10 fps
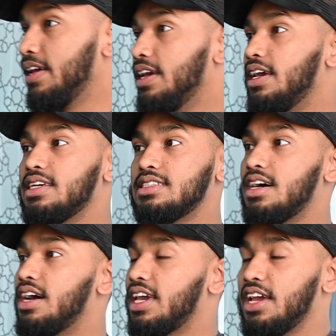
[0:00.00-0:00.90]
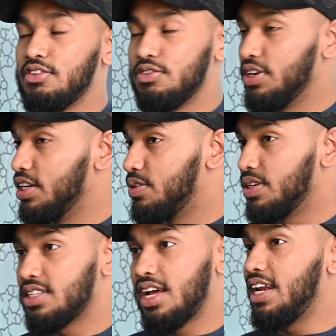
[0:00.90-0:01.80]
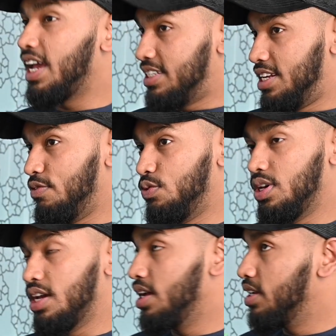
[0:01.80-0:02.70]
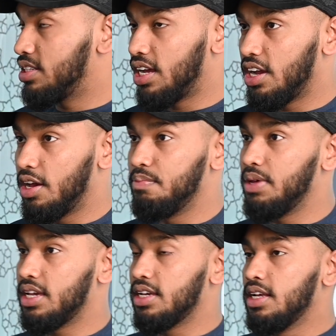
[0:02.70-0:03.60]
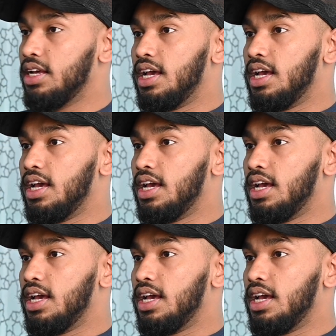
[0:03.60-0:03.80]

It started getting retweets, like next level, it started going big.